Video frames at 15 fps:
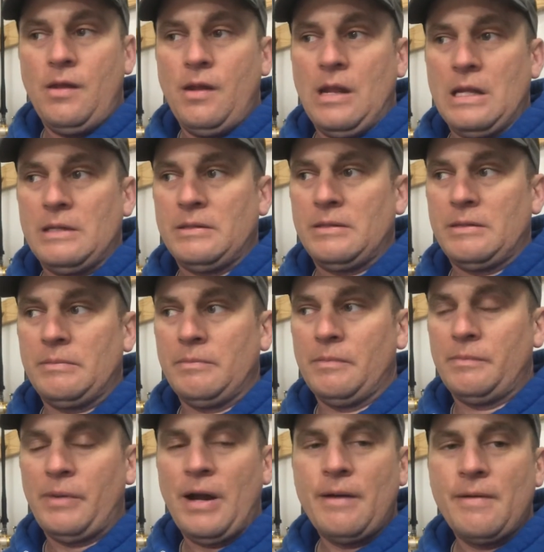it's
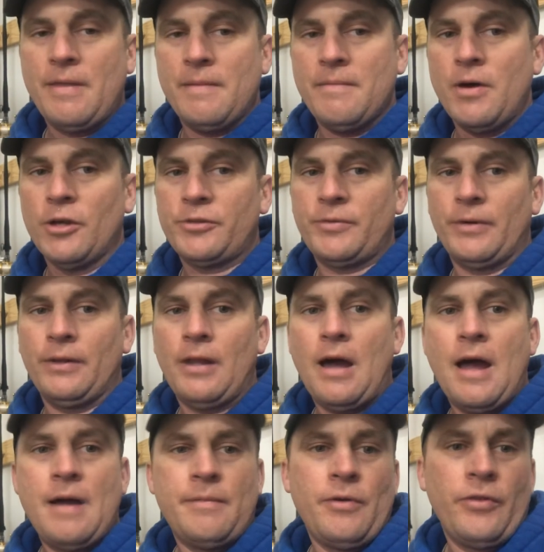probably the most
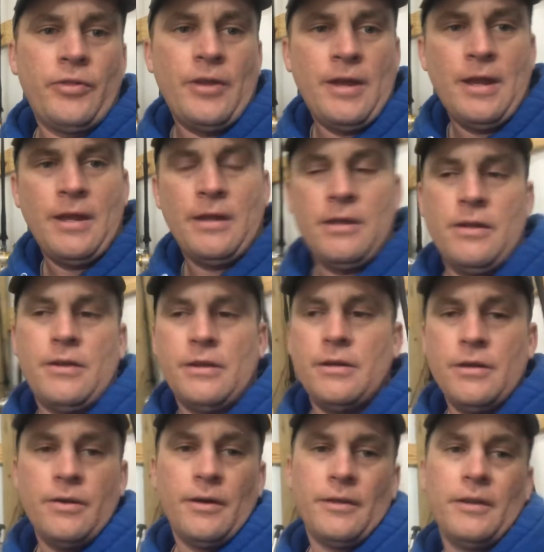reliable thing you can
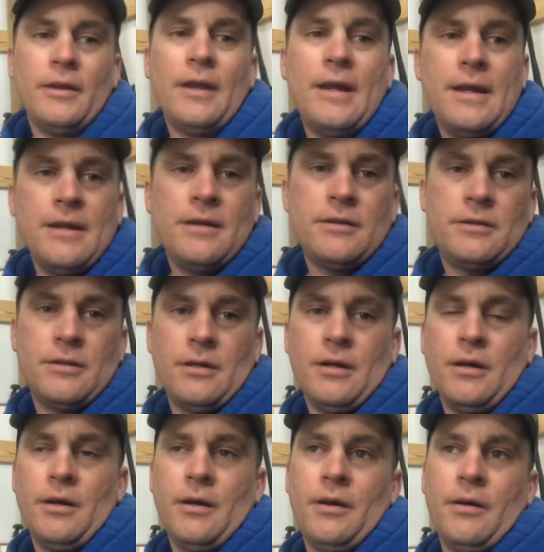do on the lake
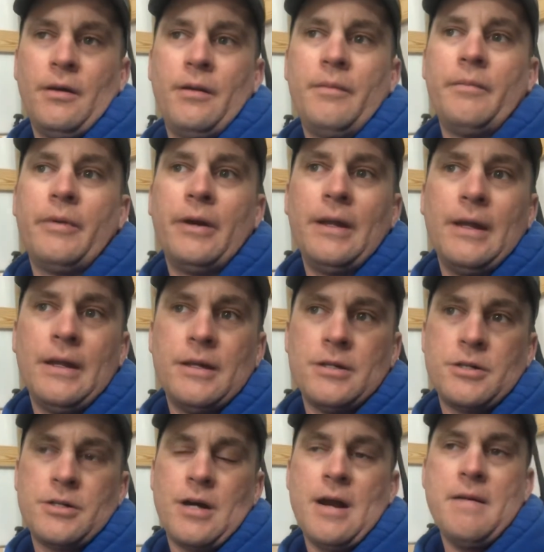to bring in
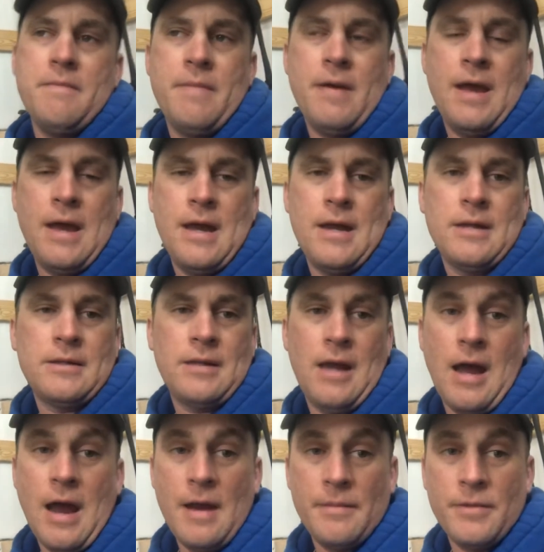striped bass,
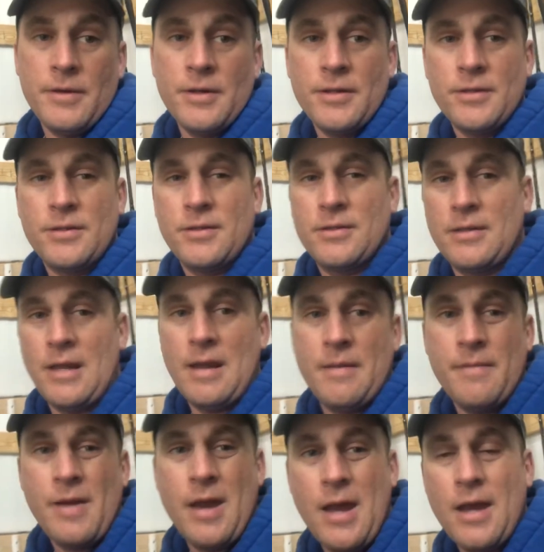hybrids, sand
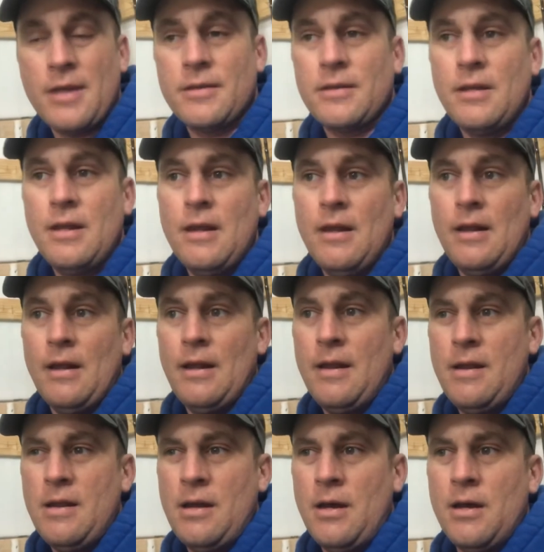bass,
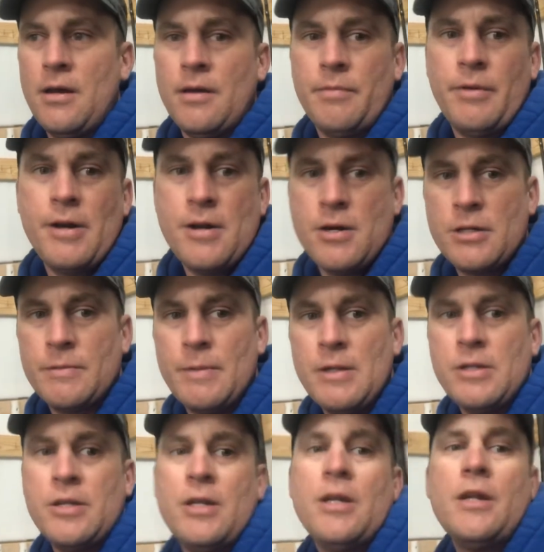any uh, predator
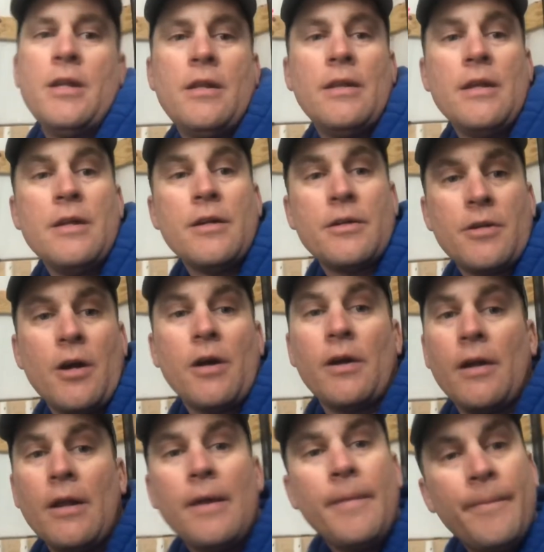species that you're
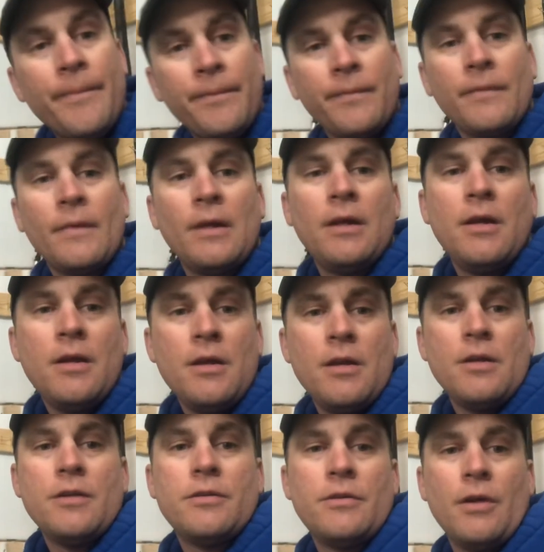targeting.
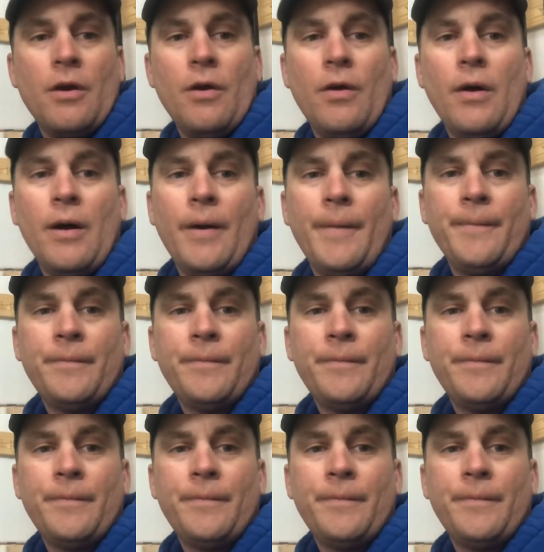So uh,